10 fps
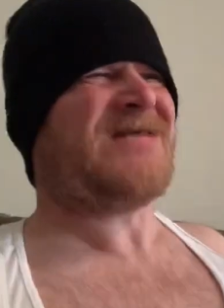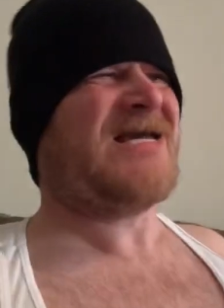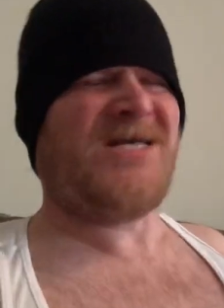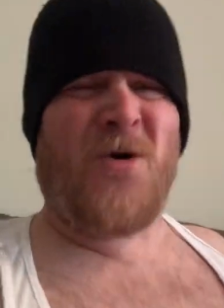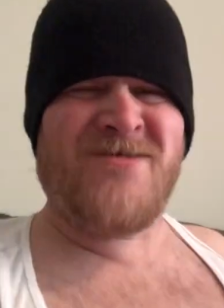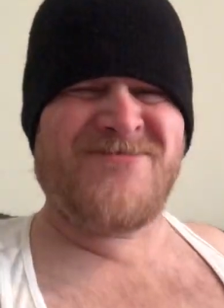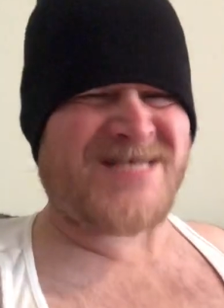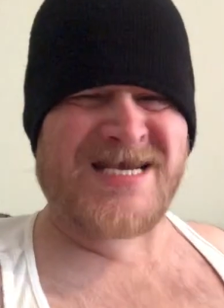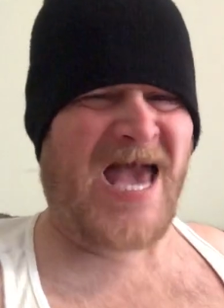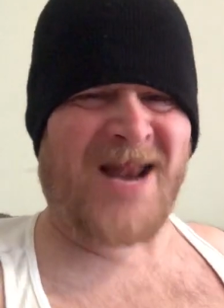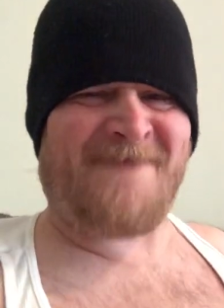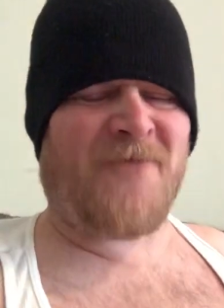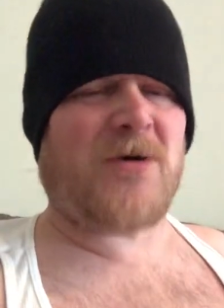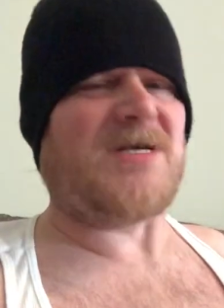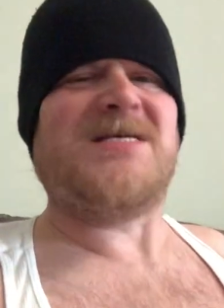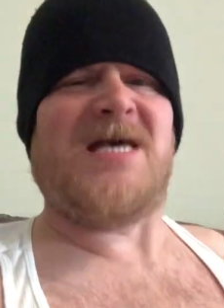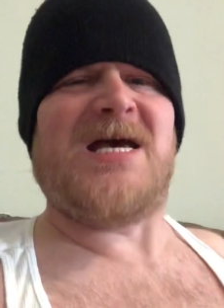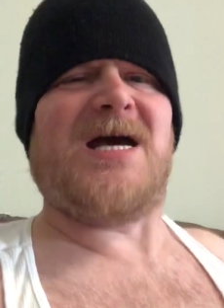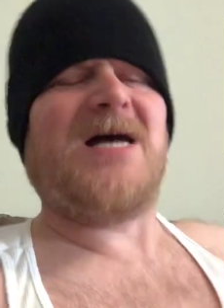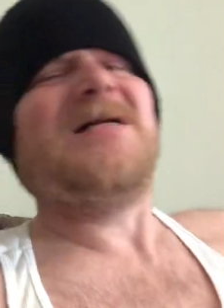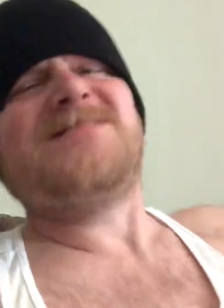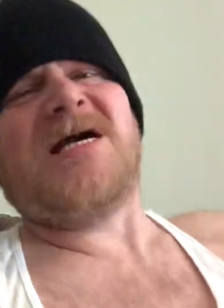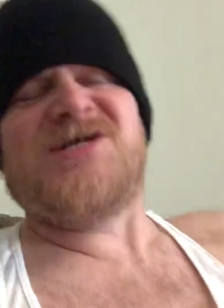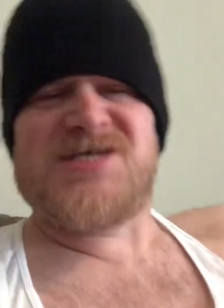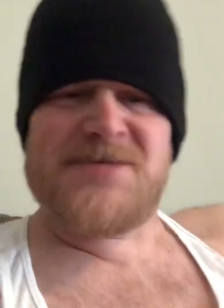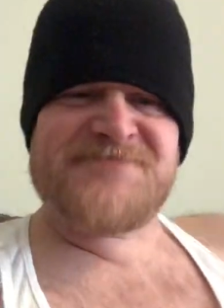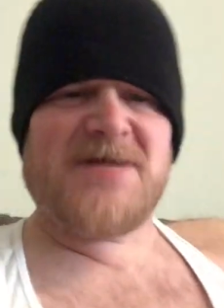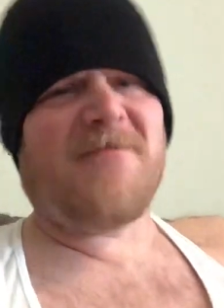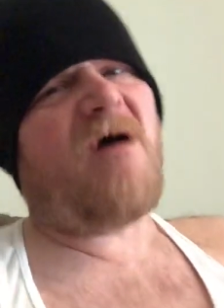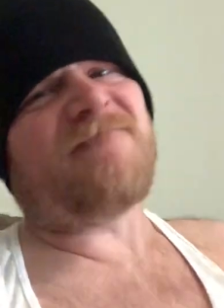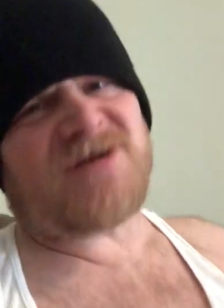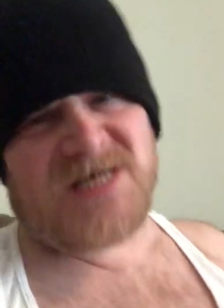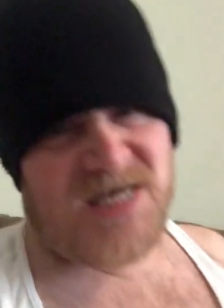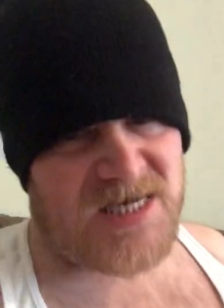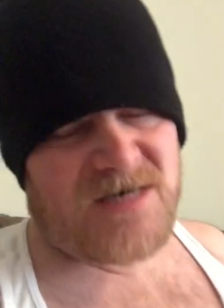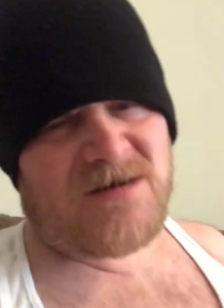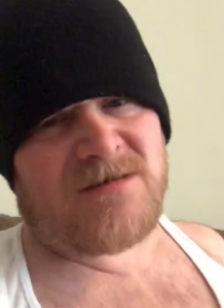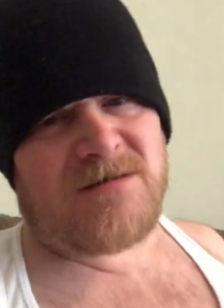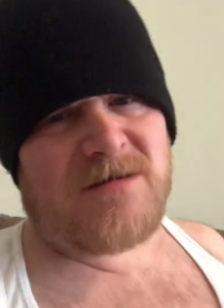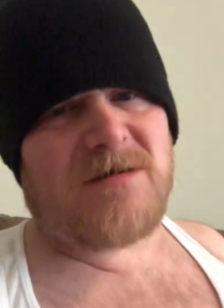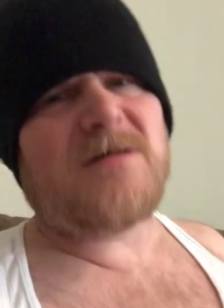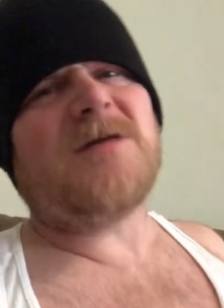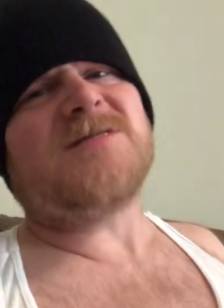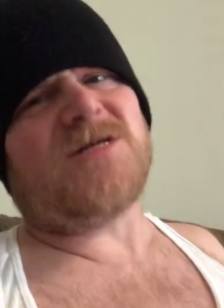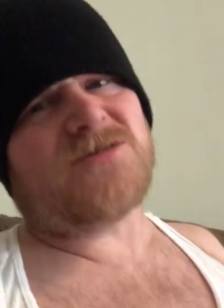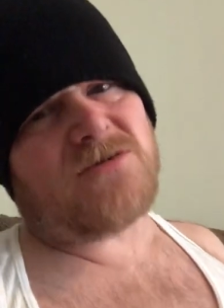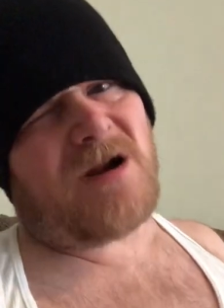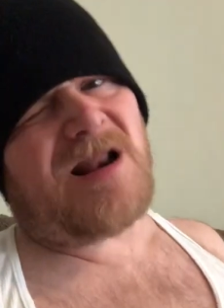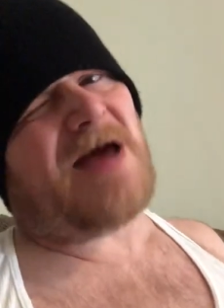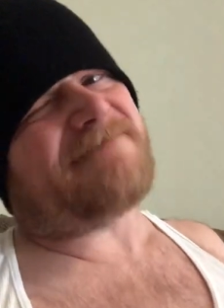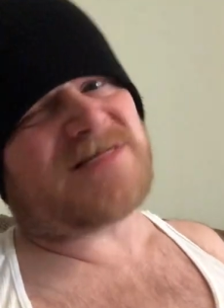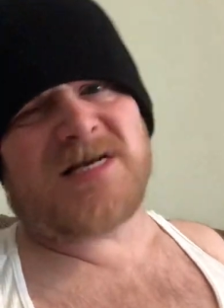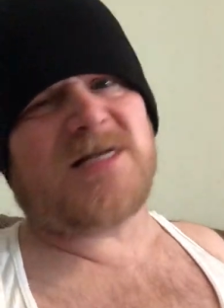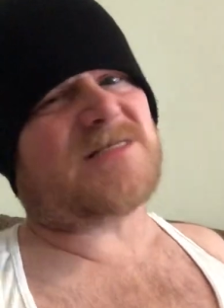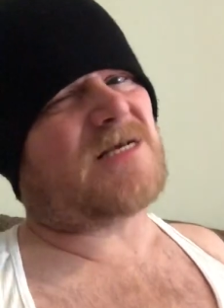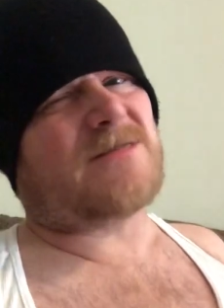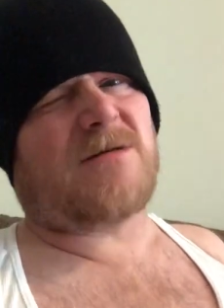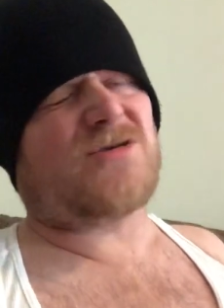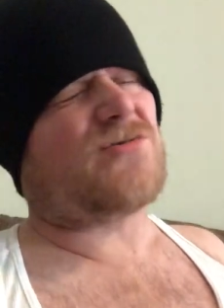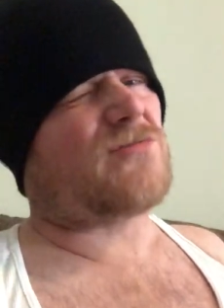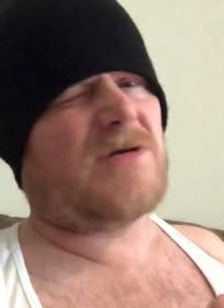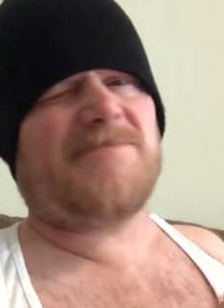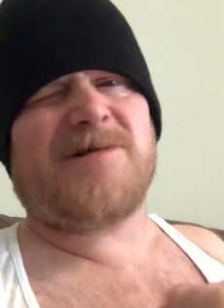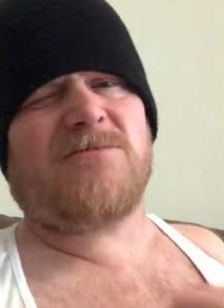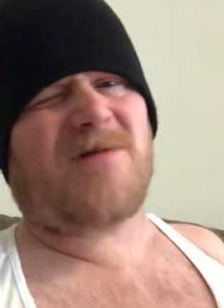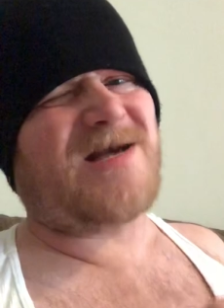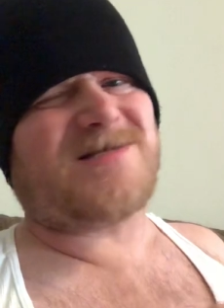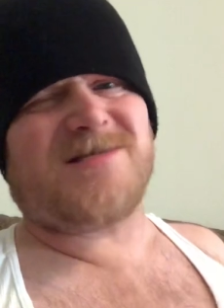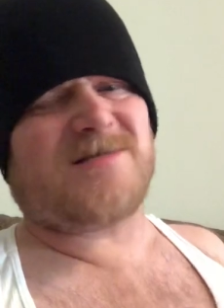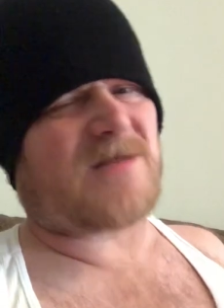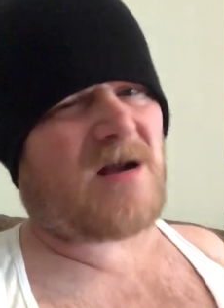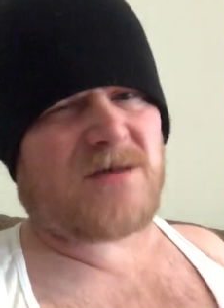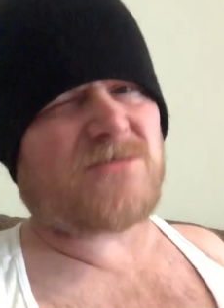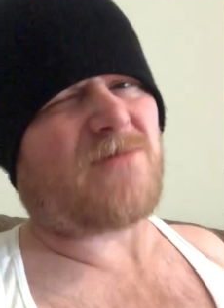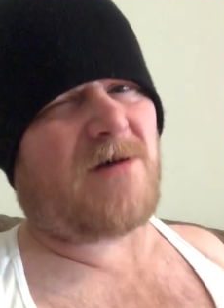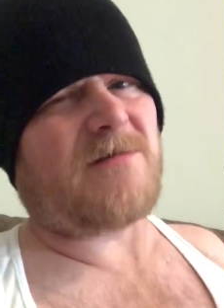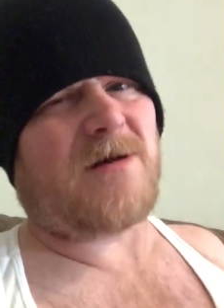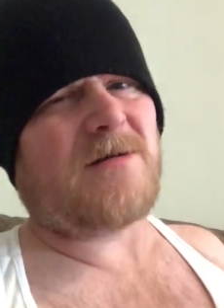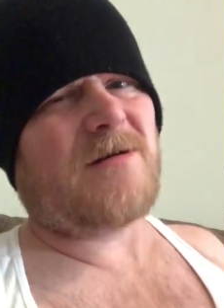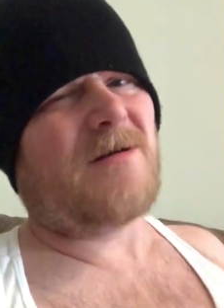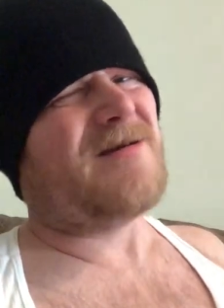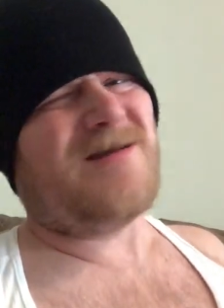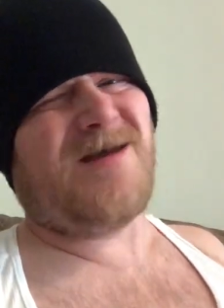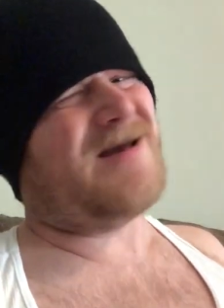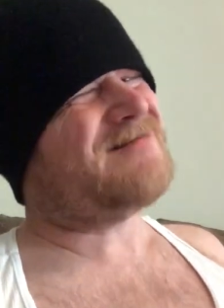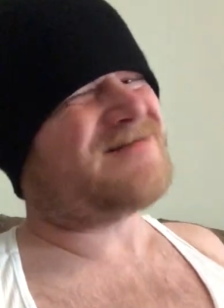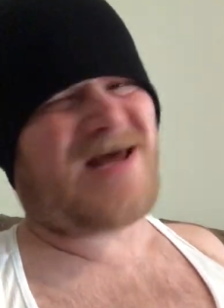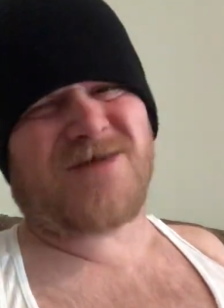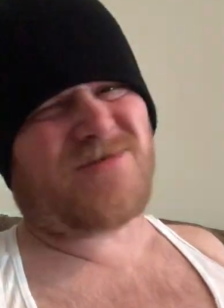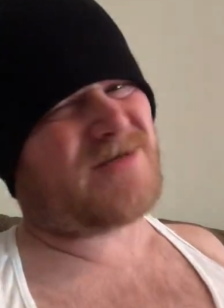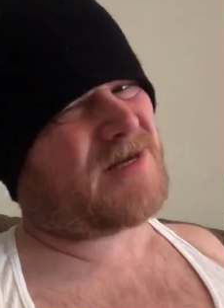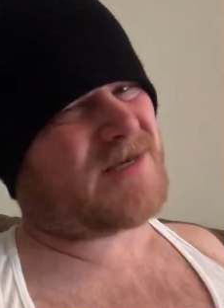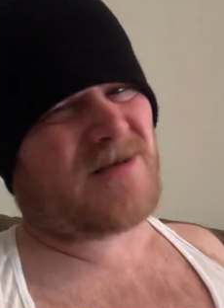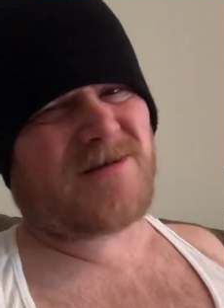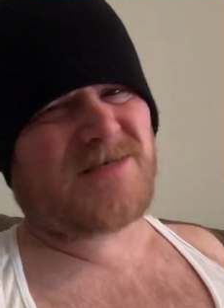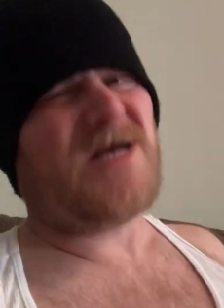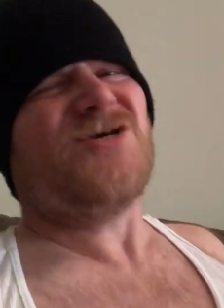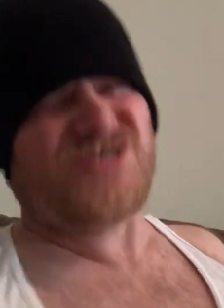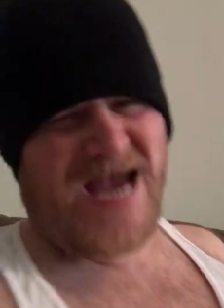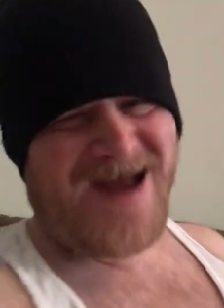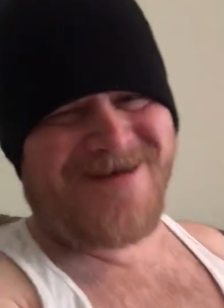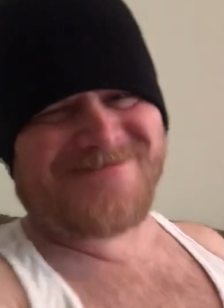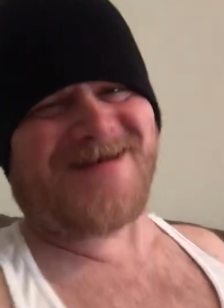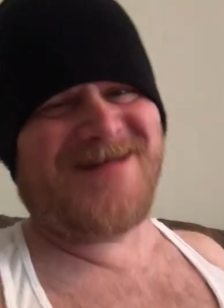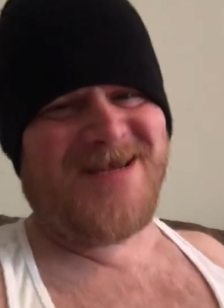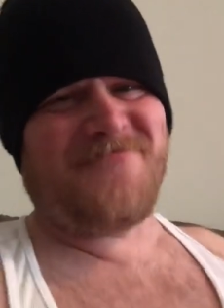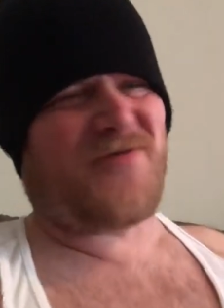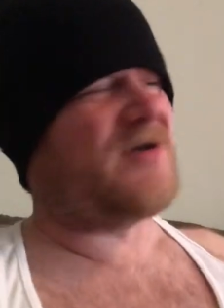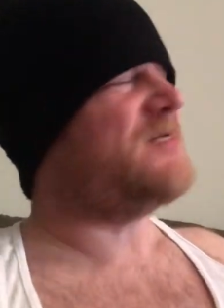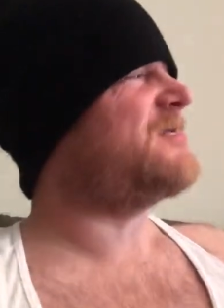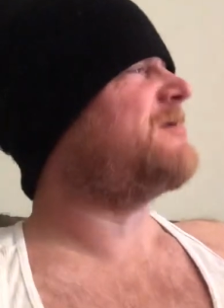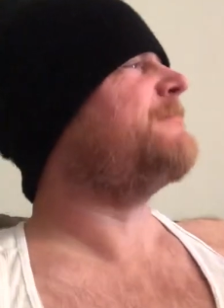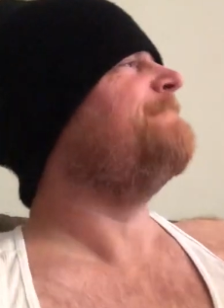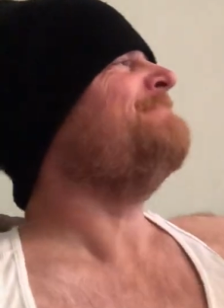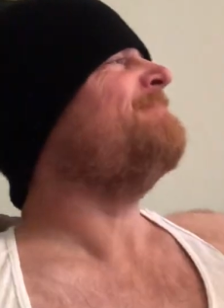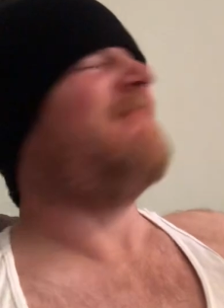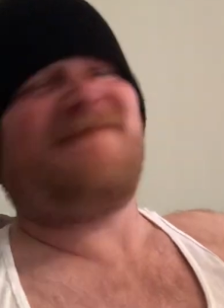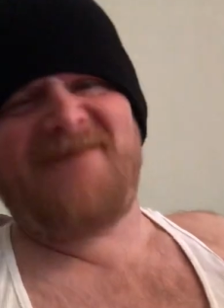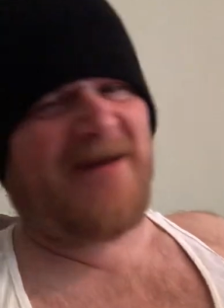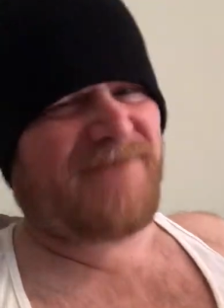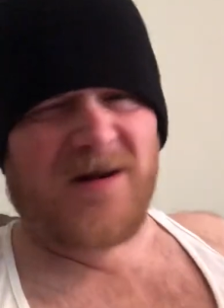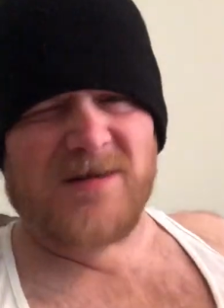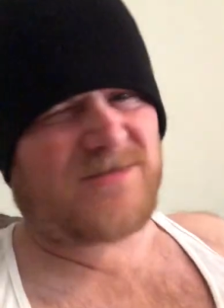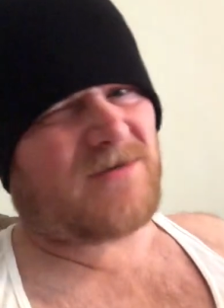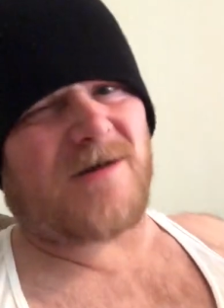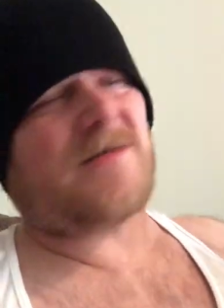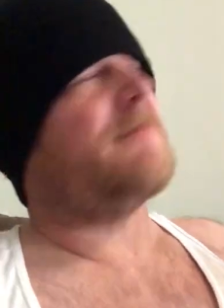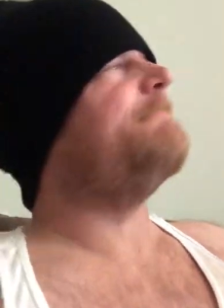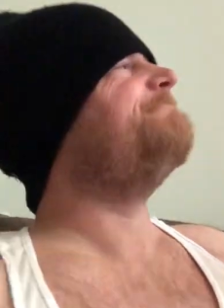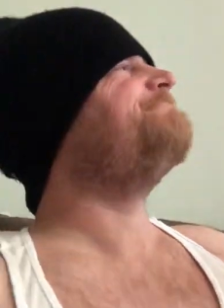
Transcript: you're thinking. Yo, he was in California. Yeah, they shipped him over here to do the life sentence, because they're extremely racist in Australia. Yeah, it's like ridiculous. Shout out to Lee Priest, my favorite Australian.